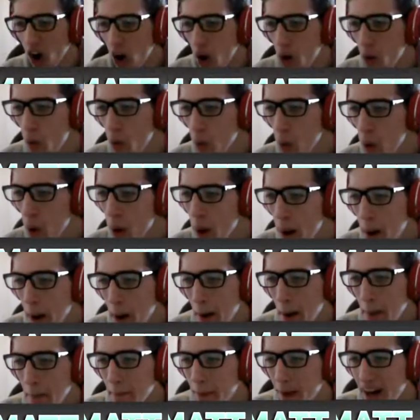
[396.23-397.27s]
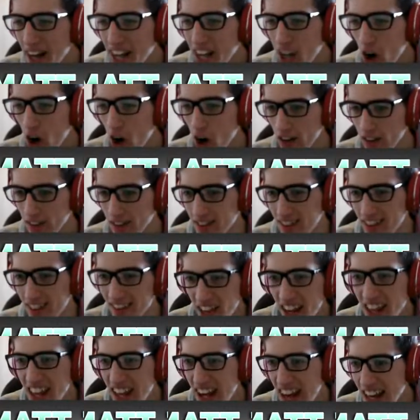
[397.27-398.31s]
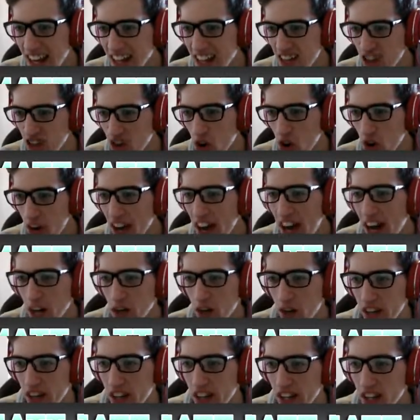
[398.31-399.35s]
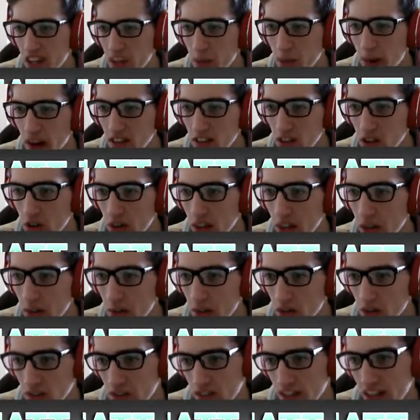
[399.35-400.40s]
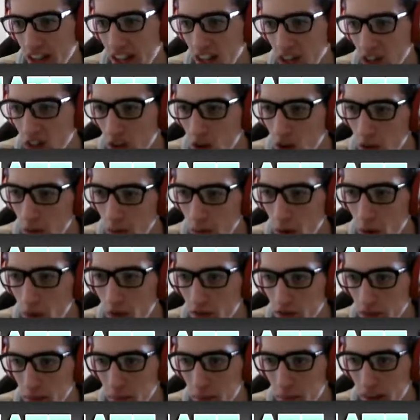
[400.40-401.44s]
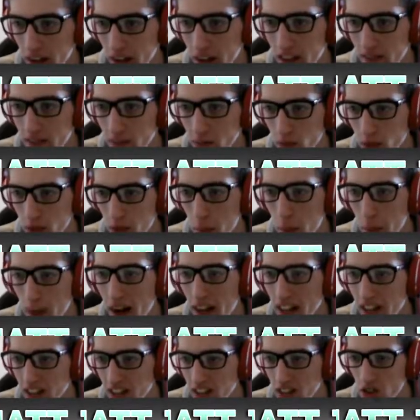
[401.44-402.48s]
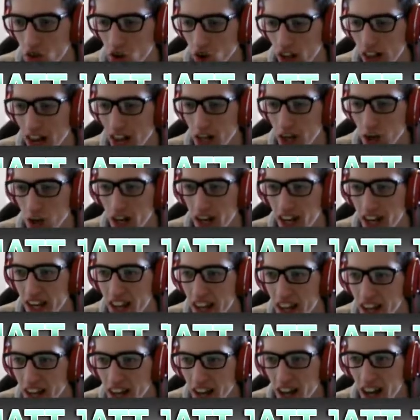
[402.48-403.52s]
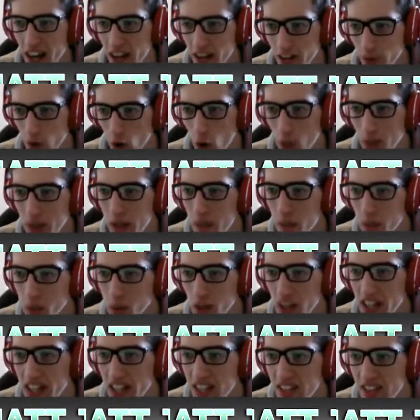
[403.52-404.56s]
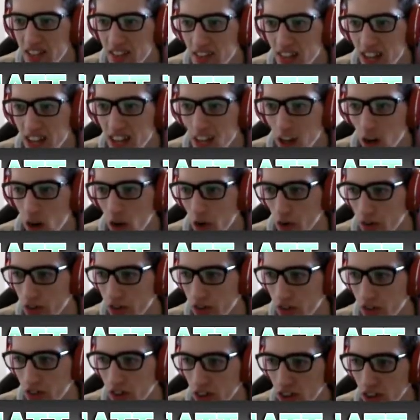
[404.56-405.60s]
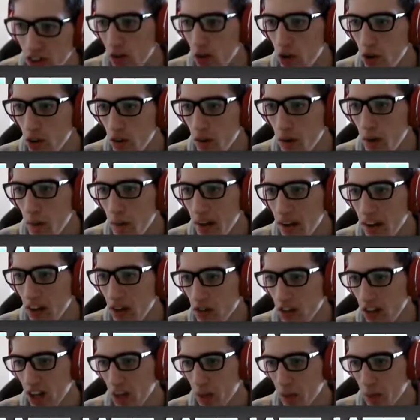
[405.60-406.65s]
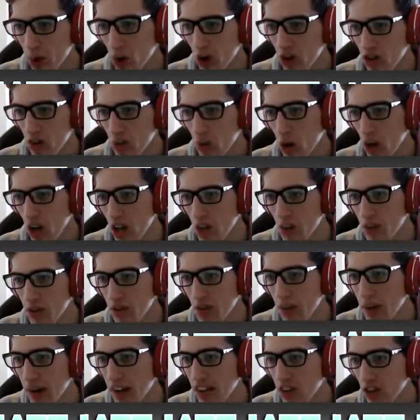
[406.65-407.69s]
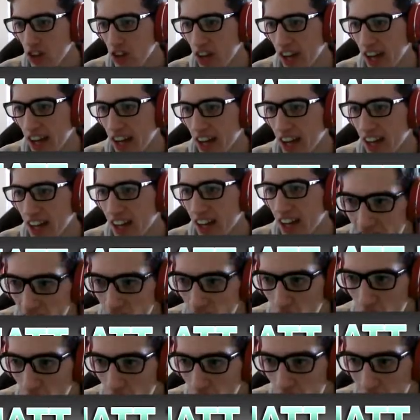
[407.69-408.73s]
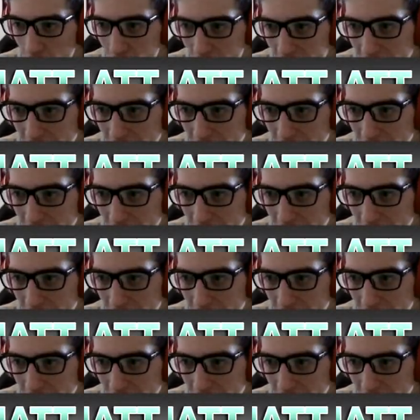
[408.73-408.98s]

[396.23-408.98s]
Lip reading: Oh my god. Dele Alli has scored a hat-trick in his past two games. Like, not both of them, but like, combined, he scored a hat-trick. And they've all been pretty insane goals. Two of them have been outside the box and one of them was a bicycle kick. Gale!